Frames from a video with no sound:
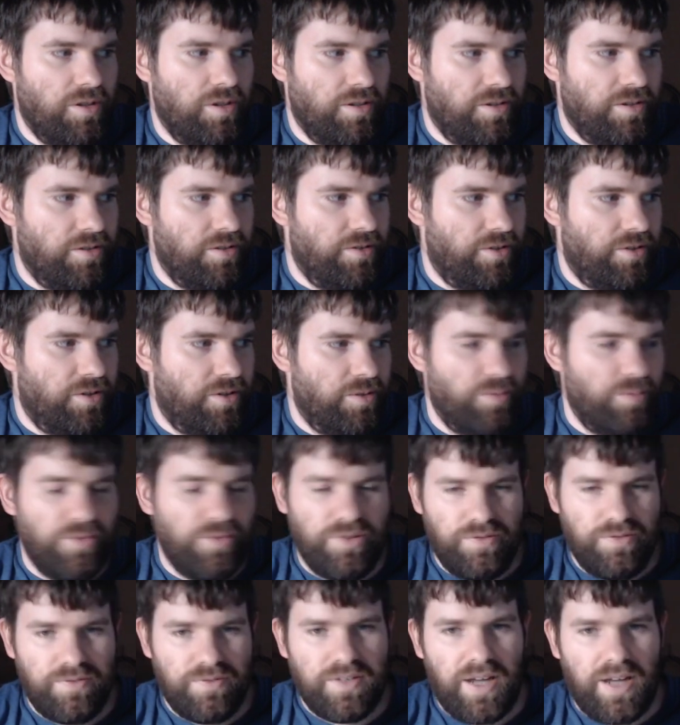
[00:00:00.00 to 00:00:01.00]
in terms
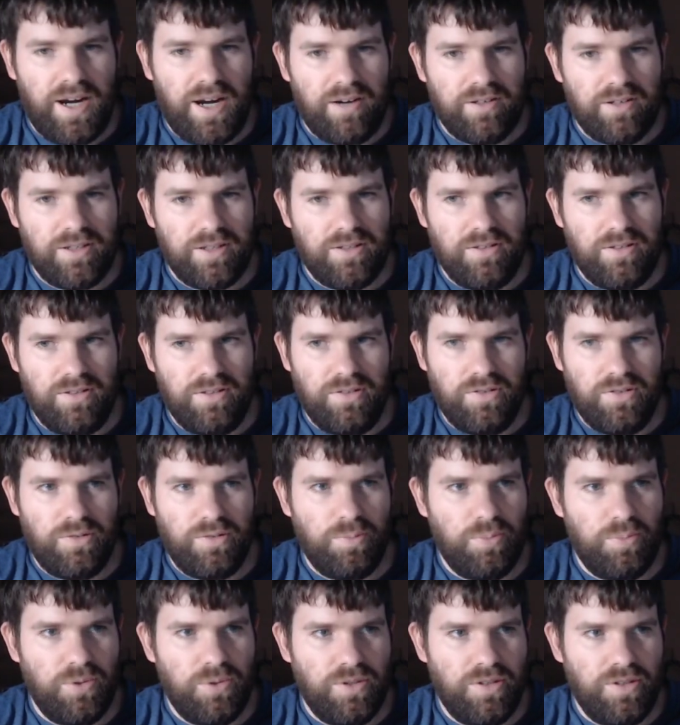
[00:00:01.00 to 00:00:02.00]
of characters,
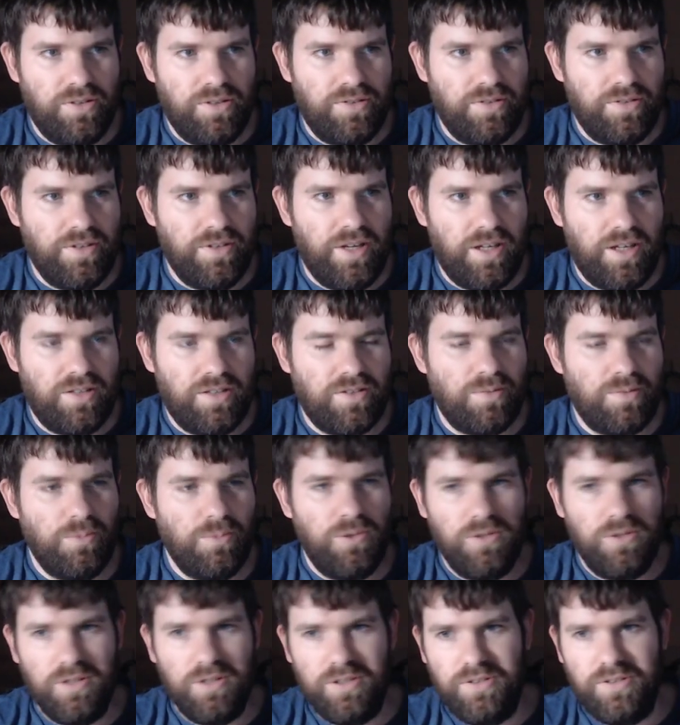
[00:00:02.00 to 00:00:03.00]
but it's not
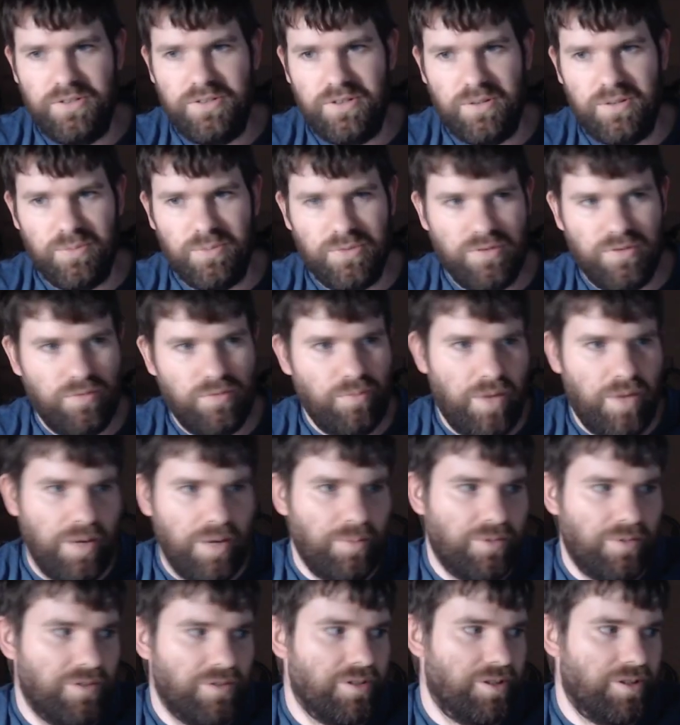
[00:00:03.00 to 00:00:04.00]
small in terms of
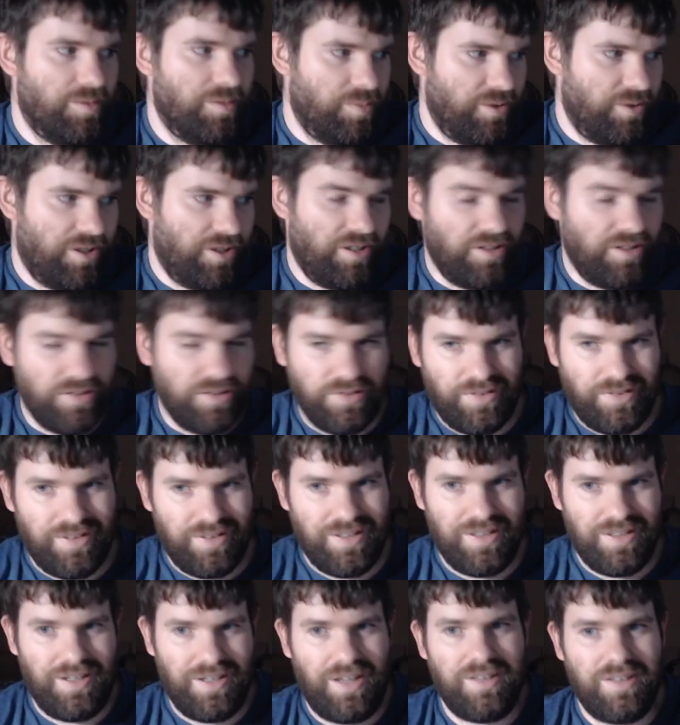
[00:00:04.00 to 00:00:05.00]
memory because
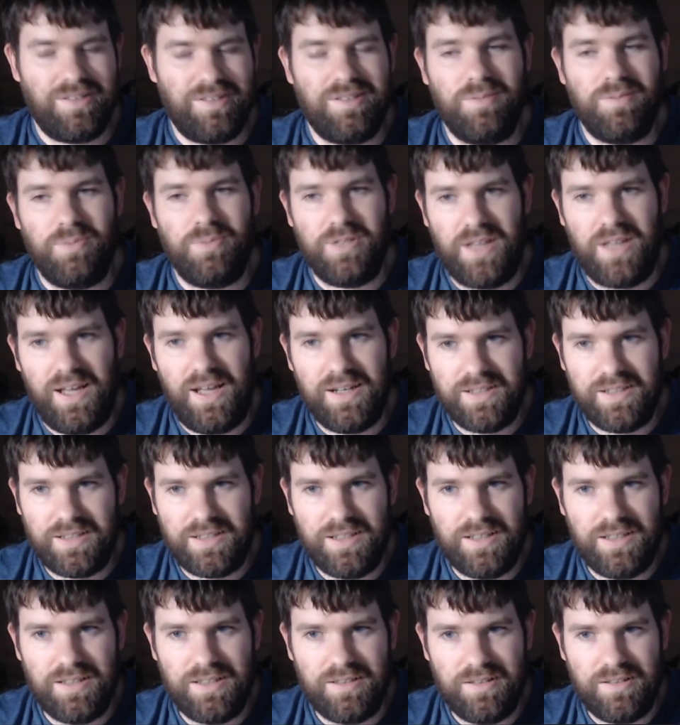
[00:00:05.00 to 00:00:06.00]
it has to be
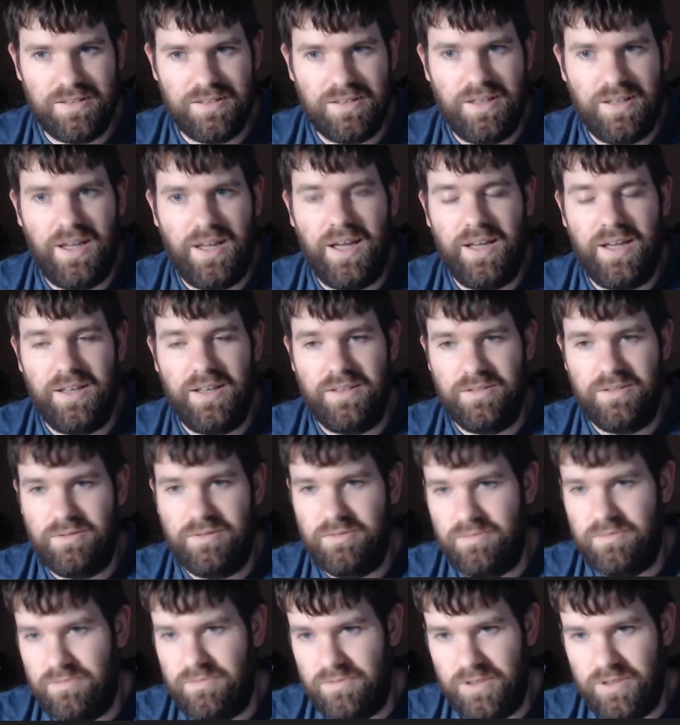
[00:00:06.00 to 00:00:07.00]
allocated at,
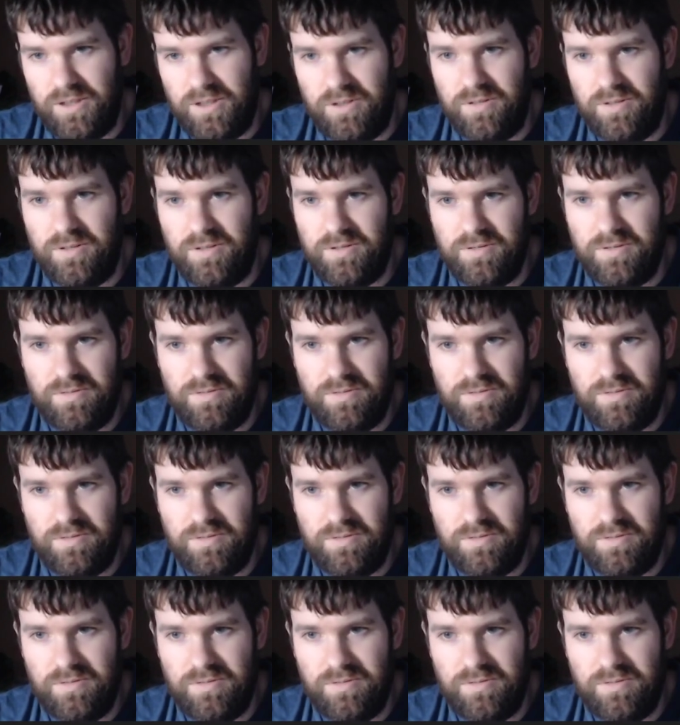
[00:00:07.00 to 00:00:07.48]
you know,